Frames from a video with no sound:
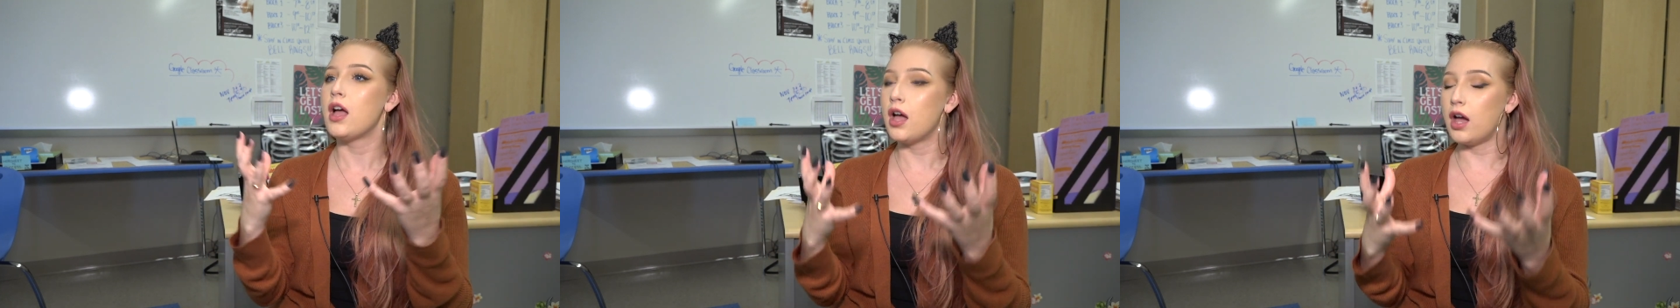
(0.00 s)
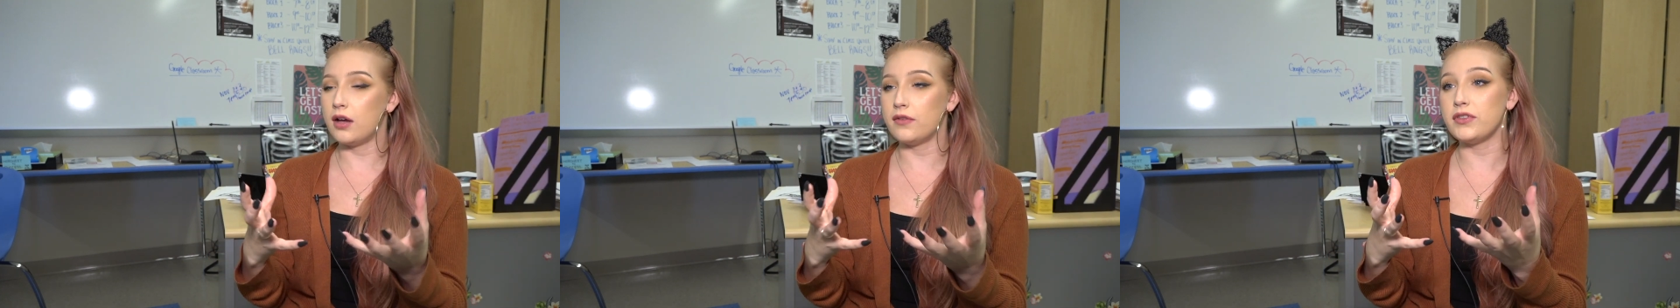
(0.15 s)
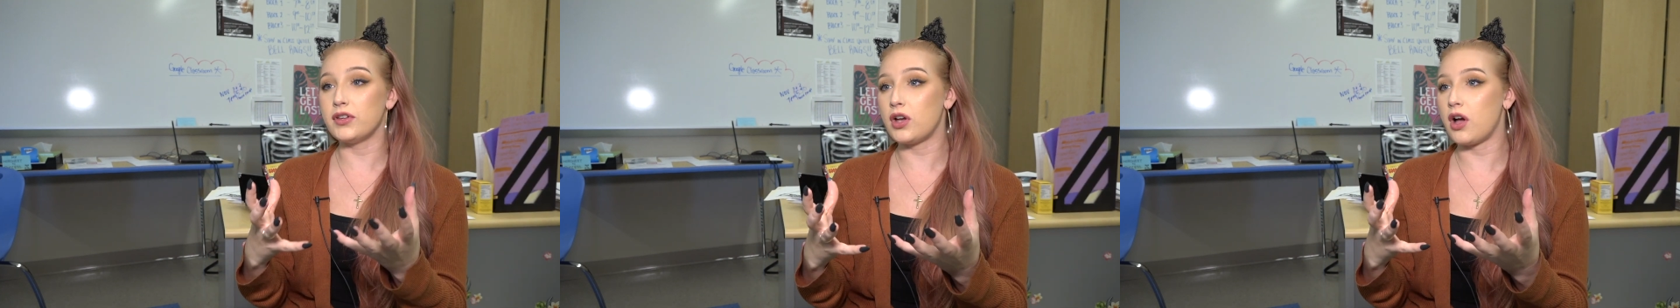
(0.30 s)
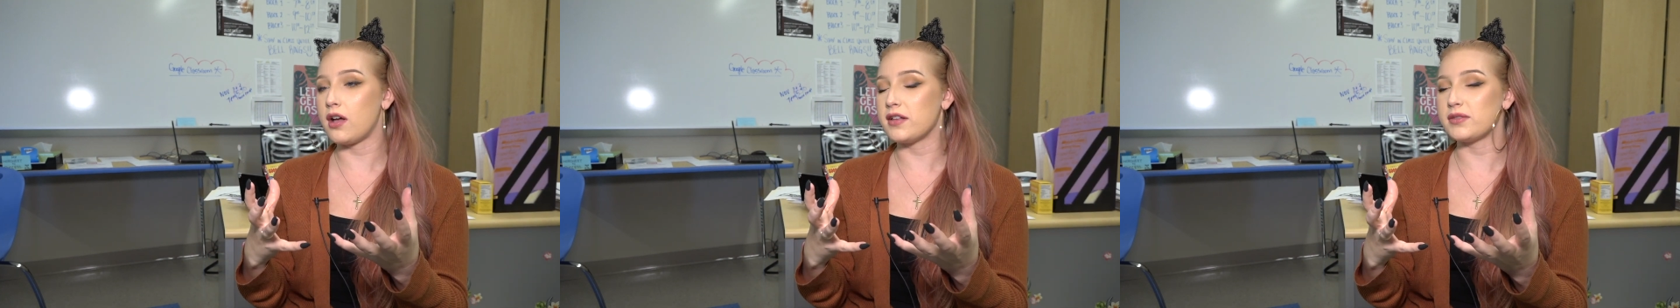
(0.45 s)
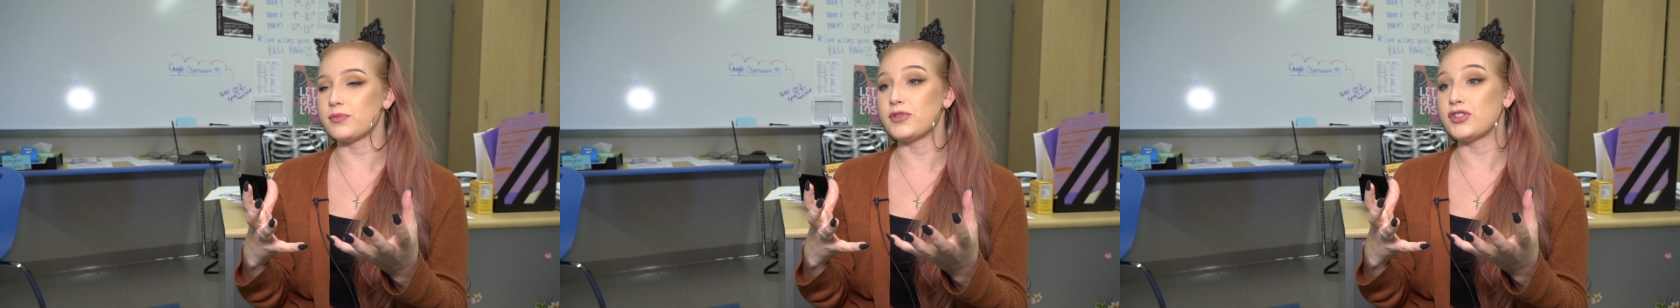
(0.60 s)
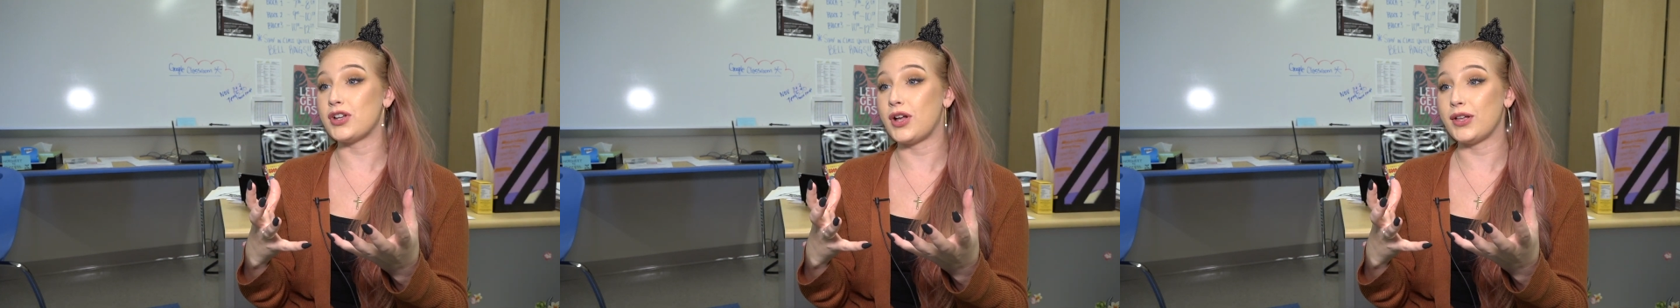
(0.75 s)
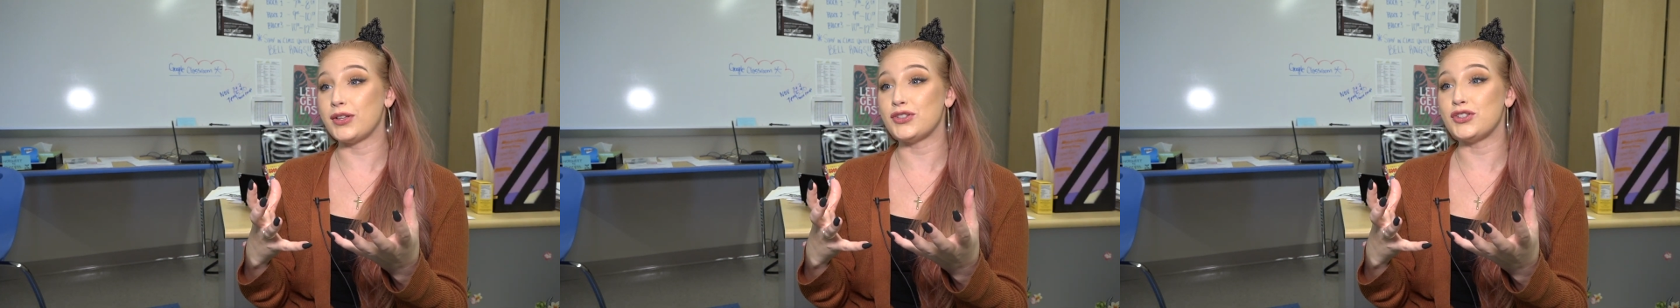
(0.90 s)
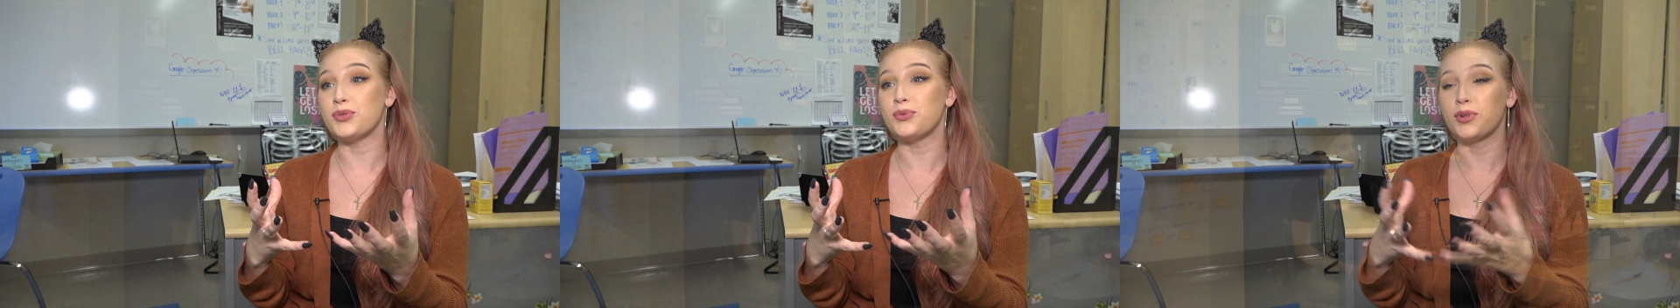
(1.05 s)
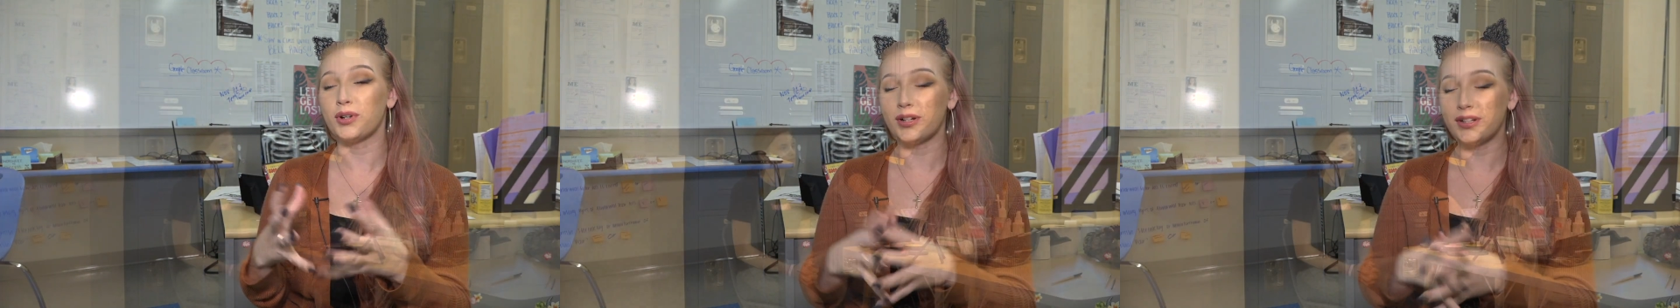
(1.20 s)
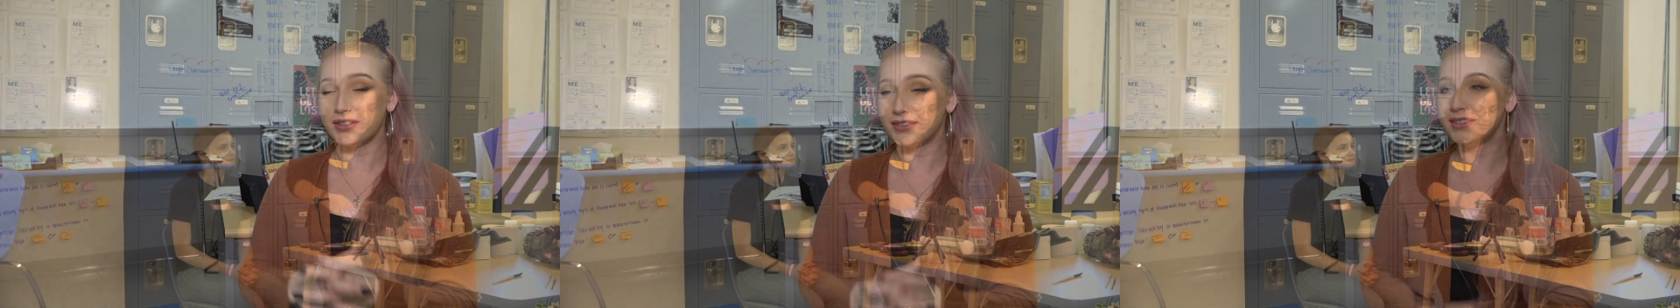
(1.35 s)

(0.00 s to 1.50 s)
of the cosmetology world.